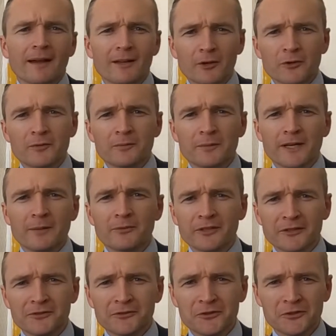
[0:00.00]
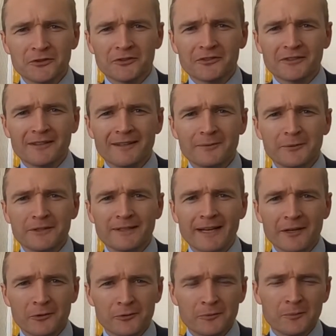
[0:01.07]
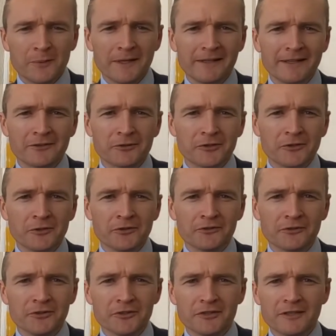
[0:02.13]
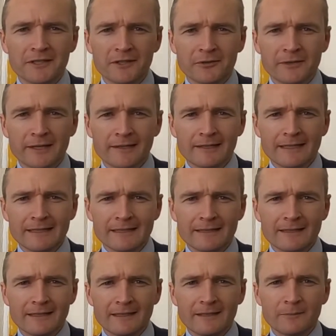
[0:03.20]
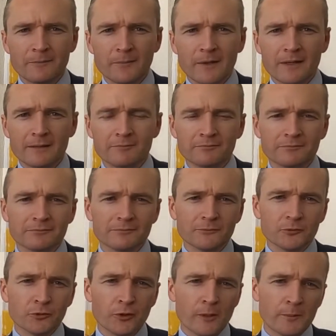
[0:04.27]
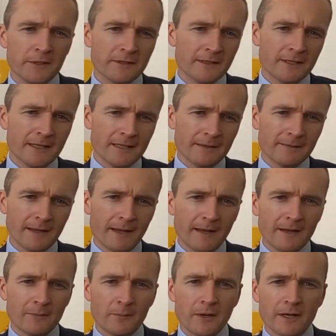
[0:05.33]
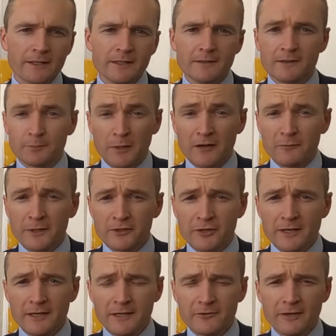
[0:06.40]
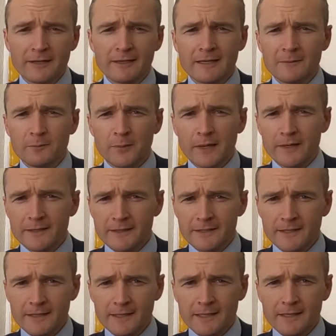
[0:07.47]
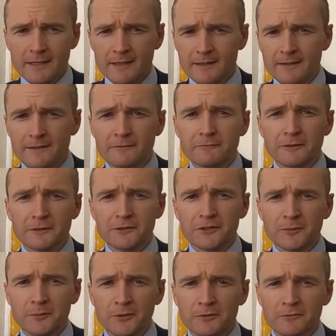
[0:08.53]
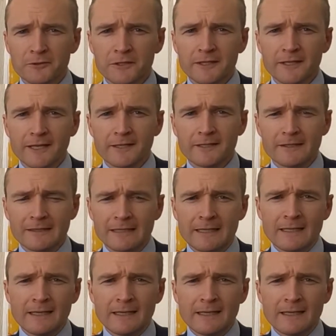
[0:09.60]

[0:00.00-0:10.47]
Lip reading: Hello, my name is Alistair Jukes. I'm an adult and paediatric neurosurgeon here in Adelaide. I grew up in Sydney. I did part of my training here in Adelaide, part in Sydney, and then did fellowship over in Canada.